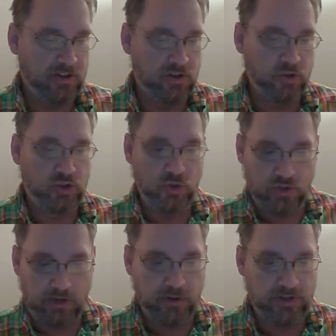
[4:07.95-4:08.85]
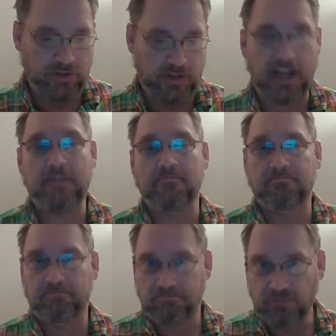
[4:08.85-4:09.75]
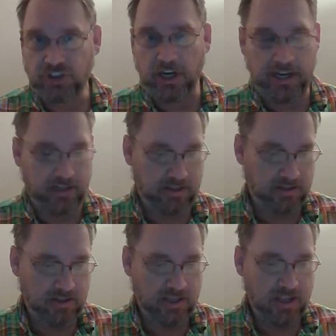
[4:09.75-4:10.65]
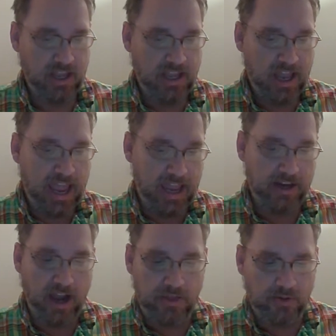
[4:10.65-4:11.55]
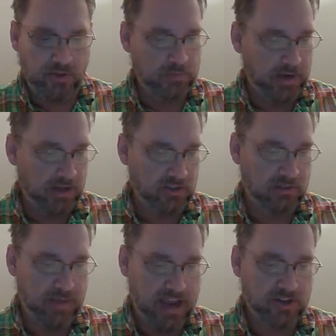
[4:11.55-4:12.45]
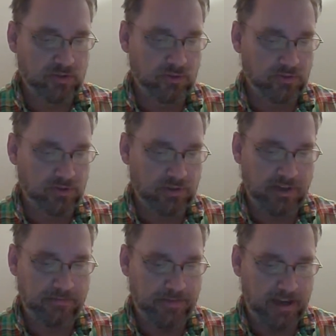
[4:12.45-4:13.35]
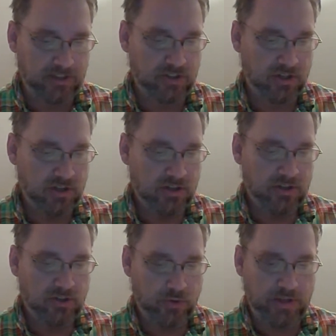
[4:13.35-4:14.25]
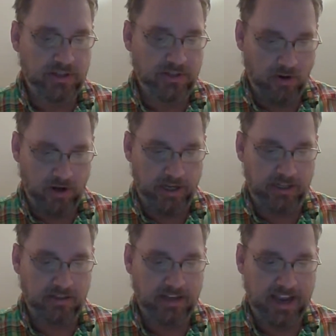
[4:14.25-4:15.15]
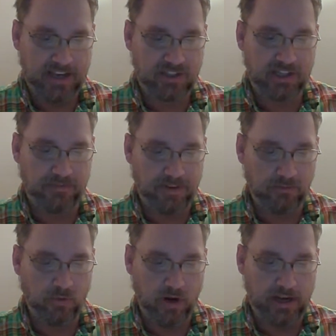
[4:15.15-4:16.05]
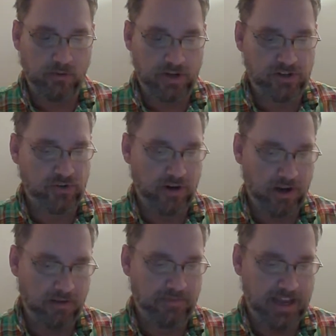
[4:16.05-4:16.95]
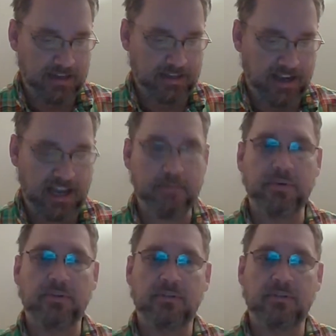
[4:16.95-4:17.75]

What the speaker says: you choose a creature type, giant, and other spells and magical effects treat the target as if it were a creature of that type